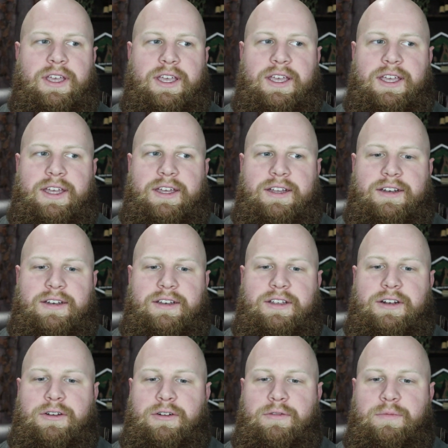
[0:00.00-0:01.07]
And
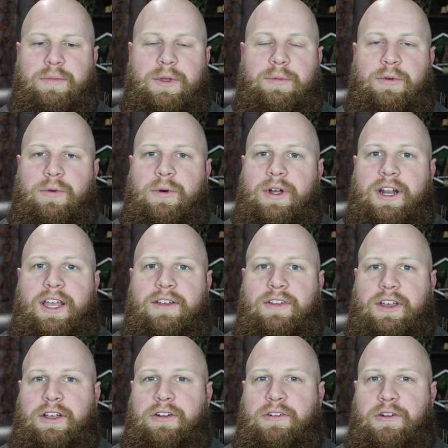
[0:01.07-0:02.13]
you know, if people want to have
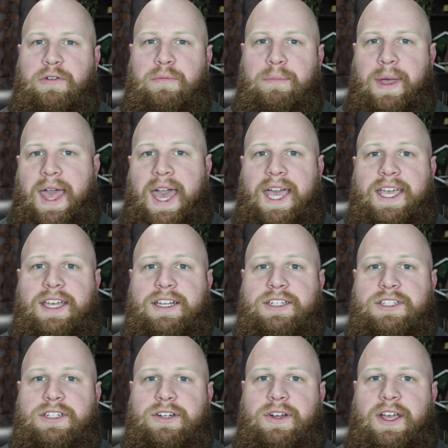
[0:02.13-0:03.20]
like a chrome
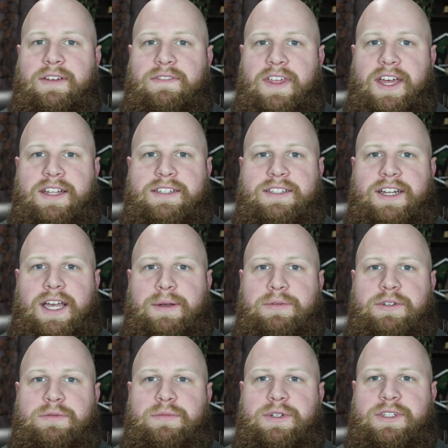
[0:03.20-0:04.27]
package, you know, have that as an
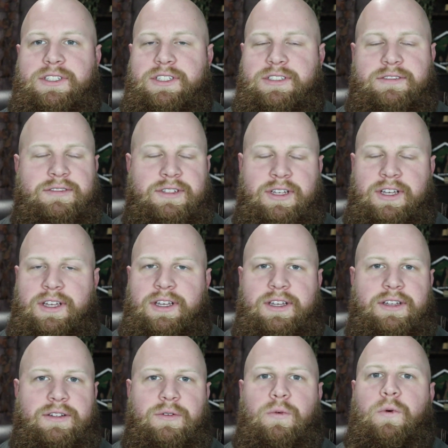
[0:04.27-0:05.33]
option, but just
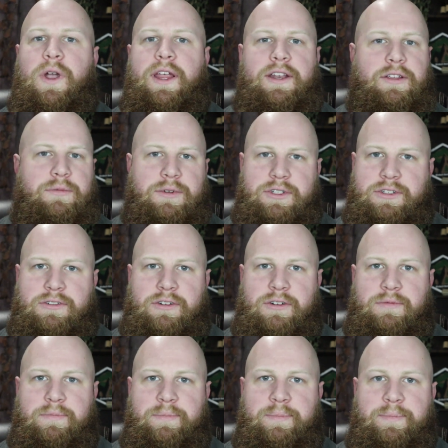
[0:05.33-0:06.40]
way too much
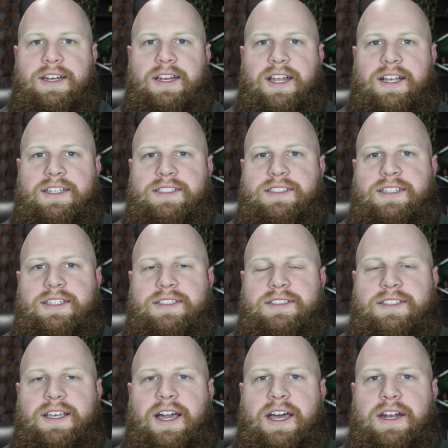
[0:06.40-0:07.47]
chrome. Next thing's
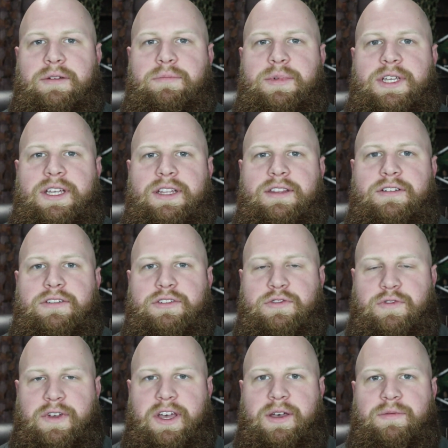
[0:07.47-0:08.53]
gotta be those
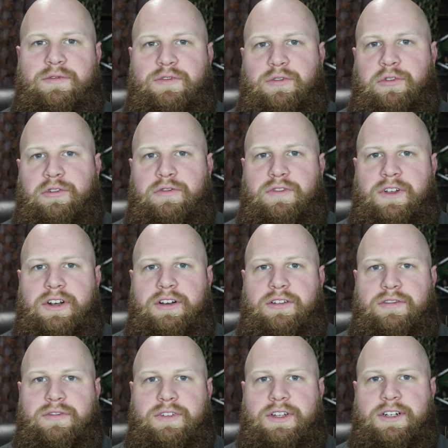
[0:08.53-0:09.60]
Fab 4
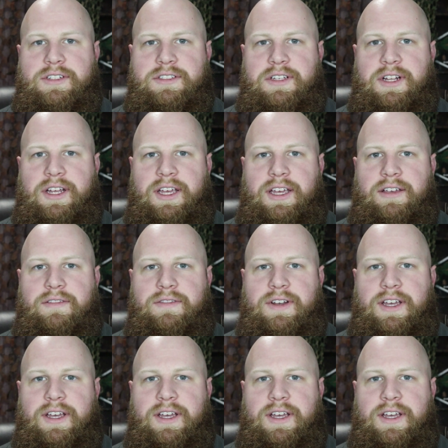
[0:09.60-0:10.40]
fender flares that I have.